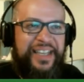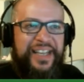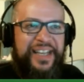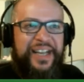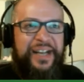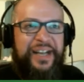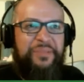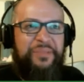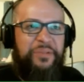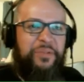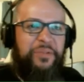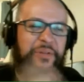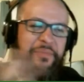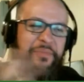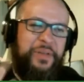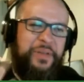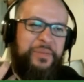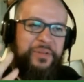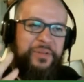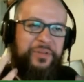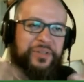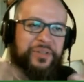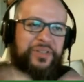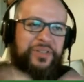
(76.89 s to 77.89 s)
But
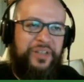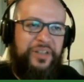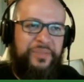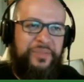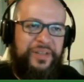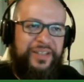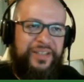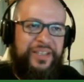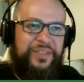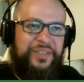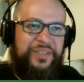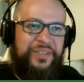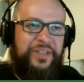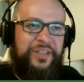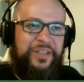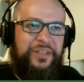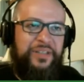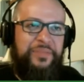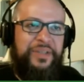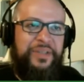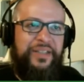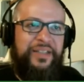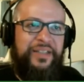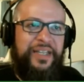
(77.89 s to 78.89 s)
maybe we'll talk about E3 a
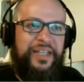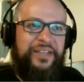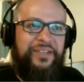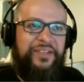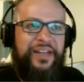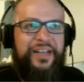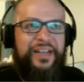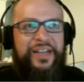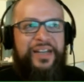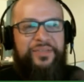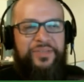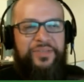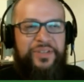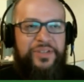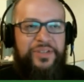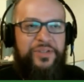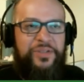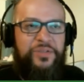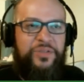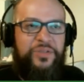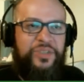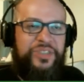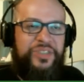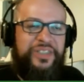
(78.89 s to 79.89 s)
little bit later on after the
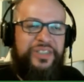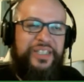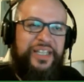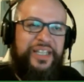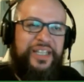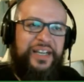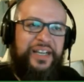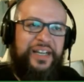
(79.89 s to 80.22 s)
news.